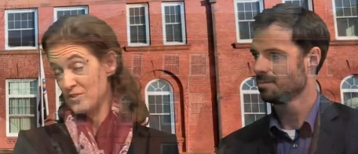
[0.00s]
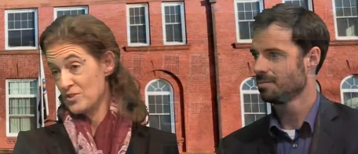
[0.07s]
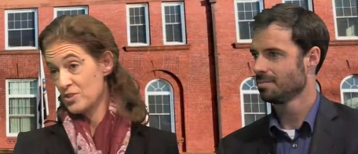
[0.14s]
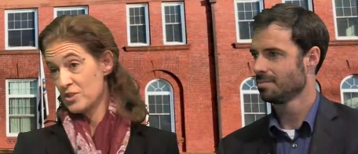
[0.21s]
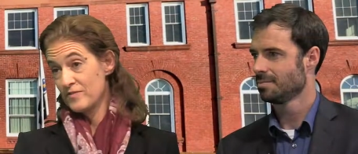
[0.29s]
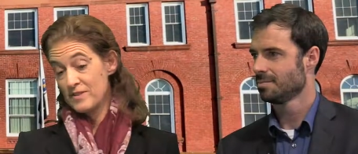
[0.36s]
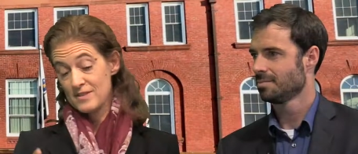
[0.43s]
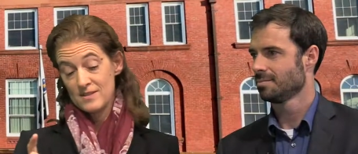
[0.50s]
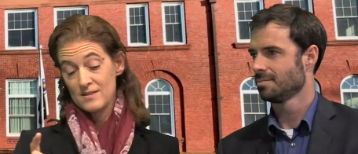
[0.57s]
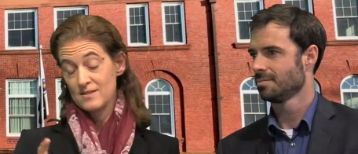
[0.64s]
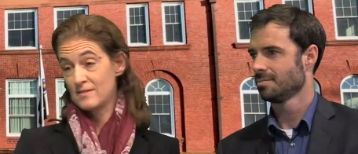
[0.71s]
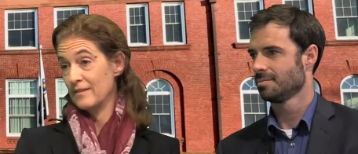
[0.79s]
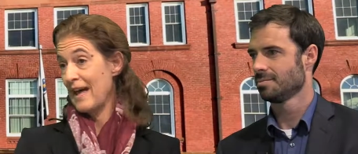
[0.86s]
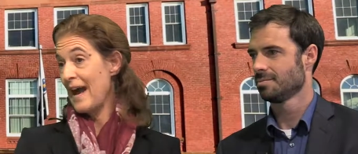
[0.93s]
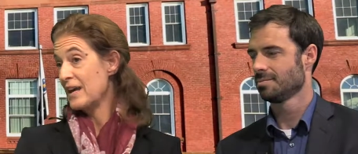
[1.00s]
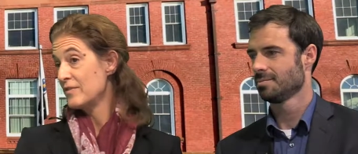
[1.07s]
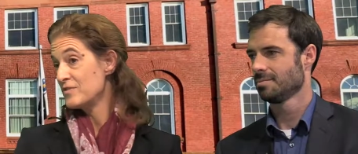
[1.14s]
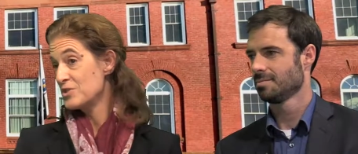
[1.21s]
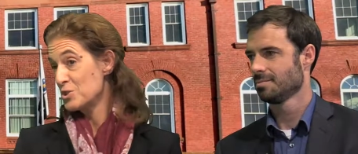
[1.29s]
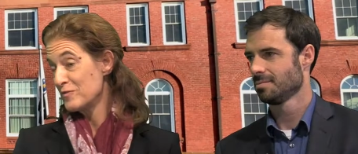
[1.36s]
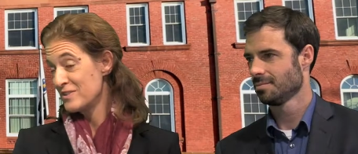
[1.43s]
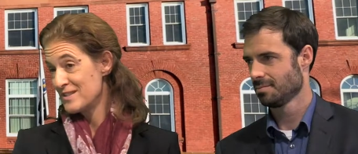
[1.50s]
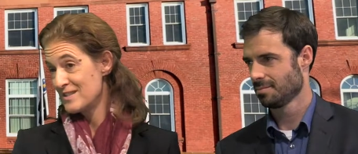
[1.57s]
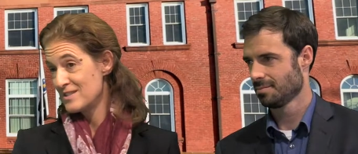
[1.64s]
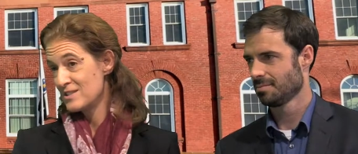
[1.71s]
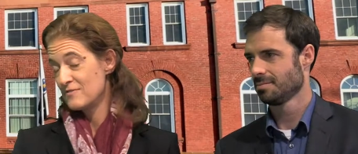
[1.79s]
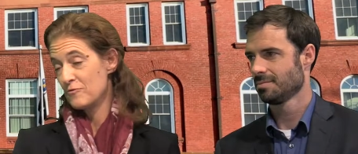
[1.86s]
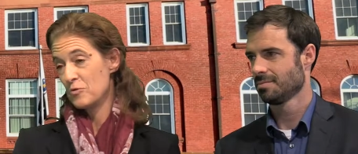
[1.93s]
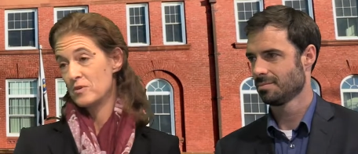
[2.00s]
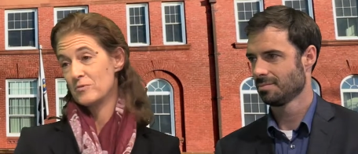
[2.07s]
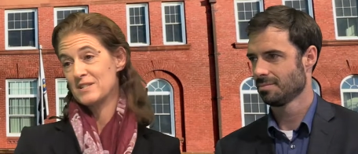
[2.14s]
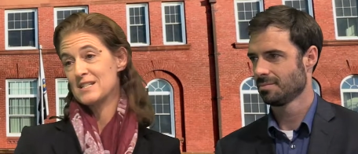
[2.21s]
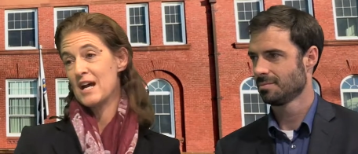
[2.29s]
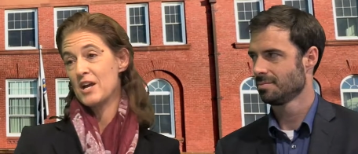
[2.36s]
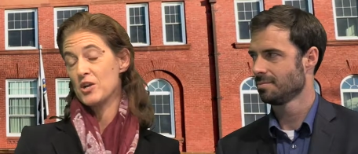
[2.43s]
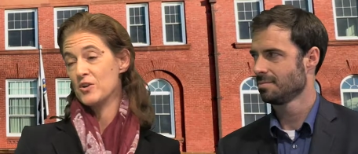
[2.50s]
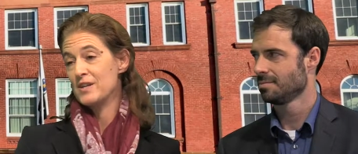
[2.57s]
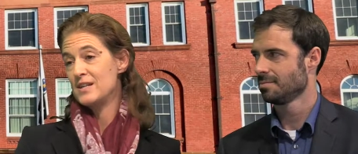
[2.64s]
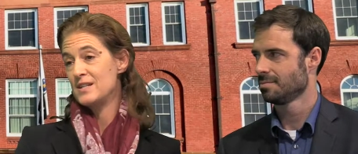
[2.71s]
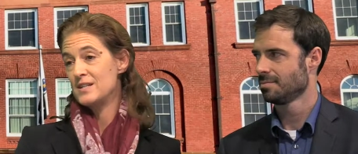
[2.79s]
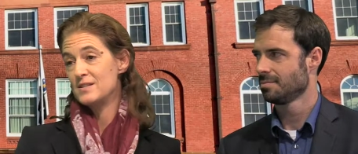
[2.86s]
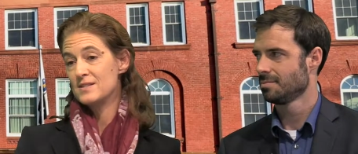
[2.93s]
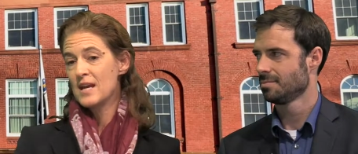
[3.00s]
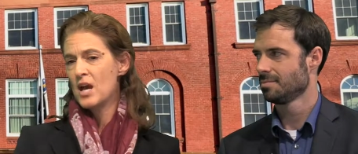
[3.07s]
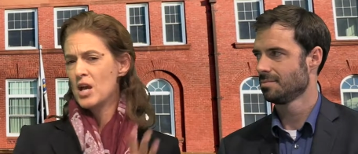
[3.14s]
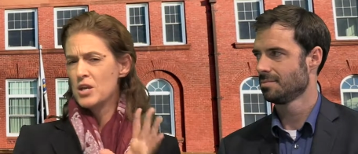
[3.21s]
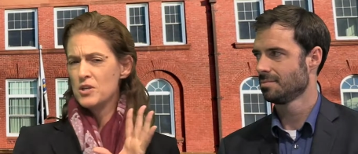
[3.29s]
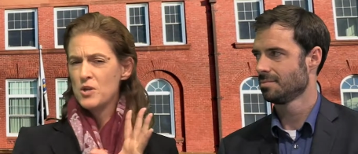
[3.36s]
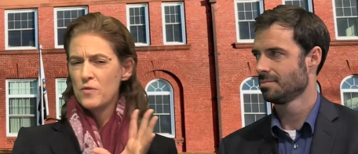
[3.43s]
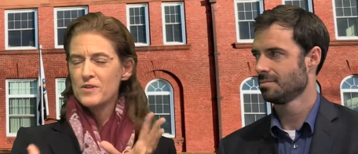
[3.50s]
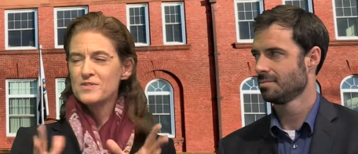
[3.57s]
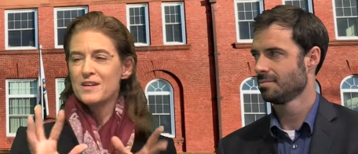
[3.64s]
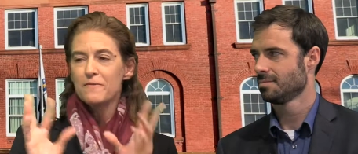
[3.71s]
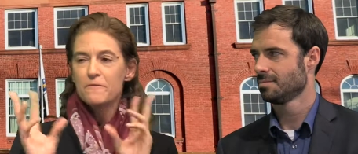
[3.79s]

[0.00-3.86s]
Speaker 1: services, lack of services for retirees. You know, there's a